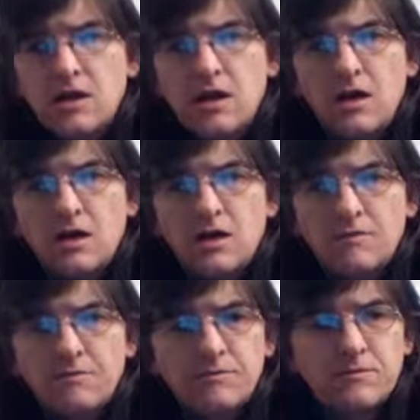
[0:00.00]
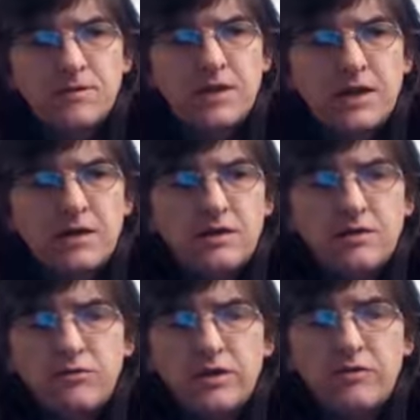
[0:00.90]
They're really
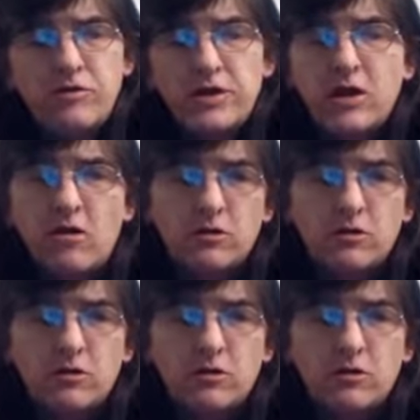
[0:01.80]
horrible to paint.